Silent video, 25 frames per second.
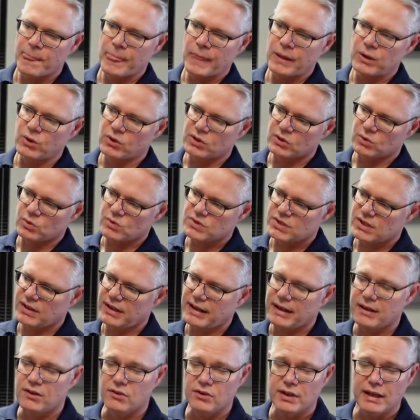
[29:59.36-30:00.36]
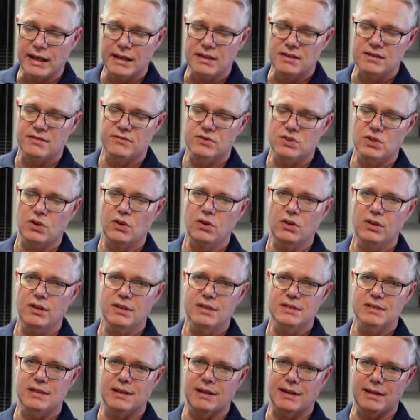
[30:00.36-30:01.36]
You can also hang reactive
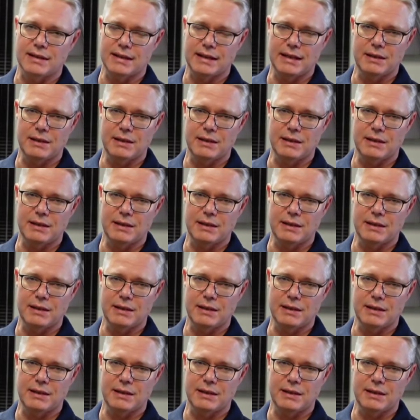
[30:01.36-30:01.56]
targets like